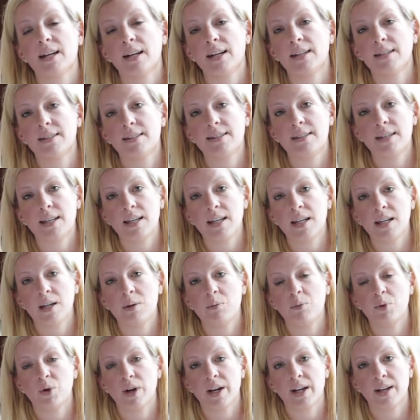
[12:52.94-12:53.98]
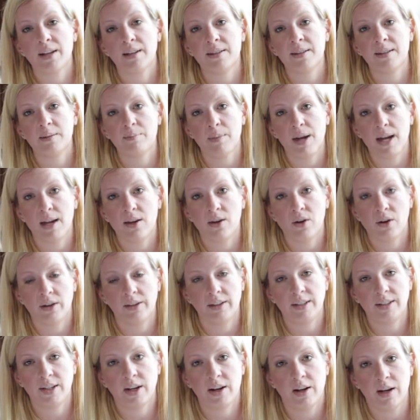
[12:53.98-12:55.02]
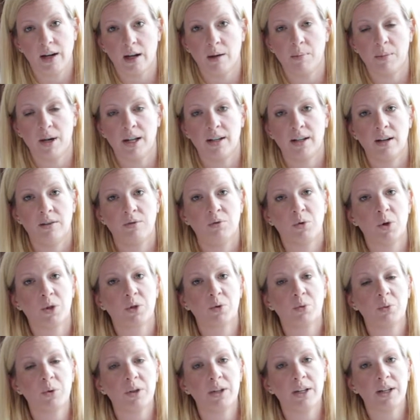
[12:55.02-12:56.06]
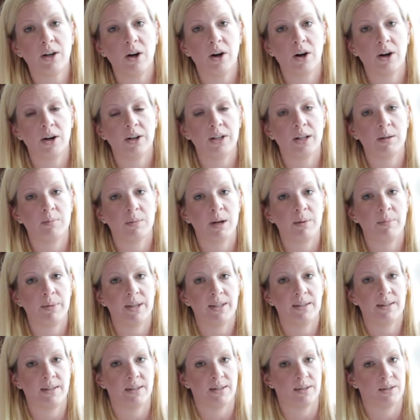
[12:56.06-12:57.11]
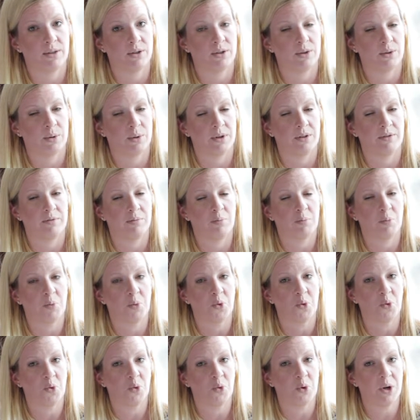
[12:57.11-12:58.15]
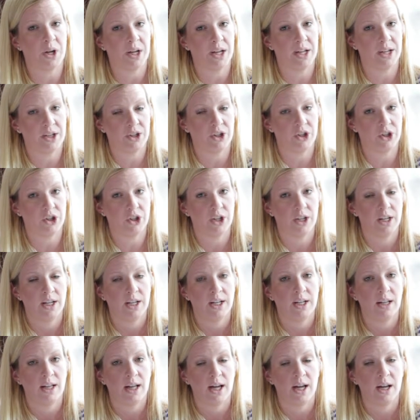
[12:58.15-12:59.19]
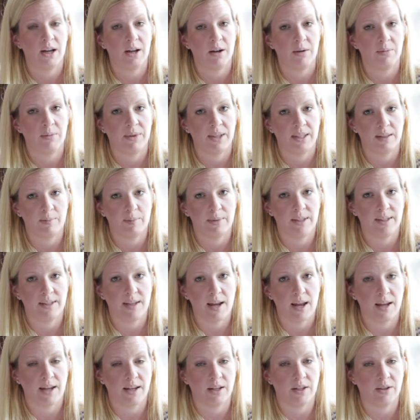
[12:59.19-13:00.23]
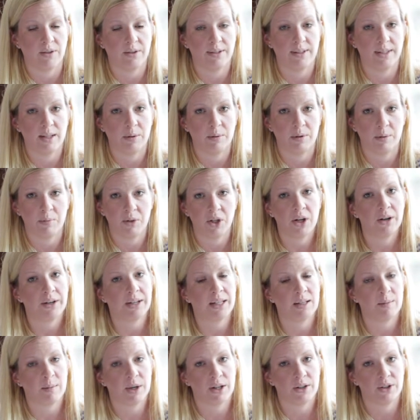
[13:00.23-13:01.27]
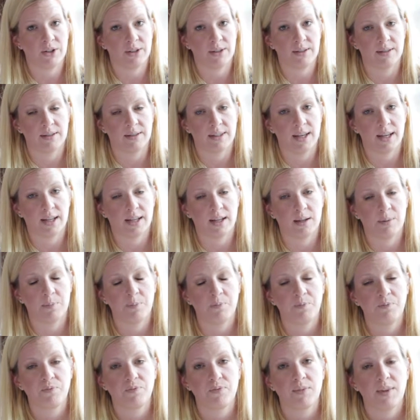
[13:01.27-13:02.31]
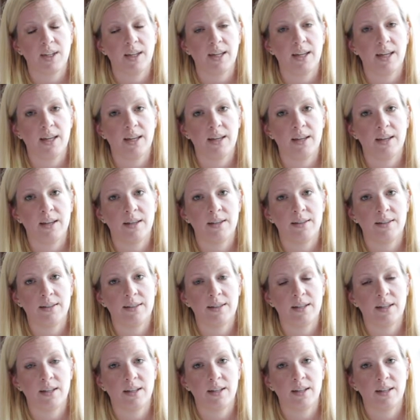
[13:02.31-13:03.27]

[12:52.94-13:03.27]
I see brands make all the time, and I've worked really hard in my business to sort of bridge this mistake, and you'll see what I'm talking about in just a second, is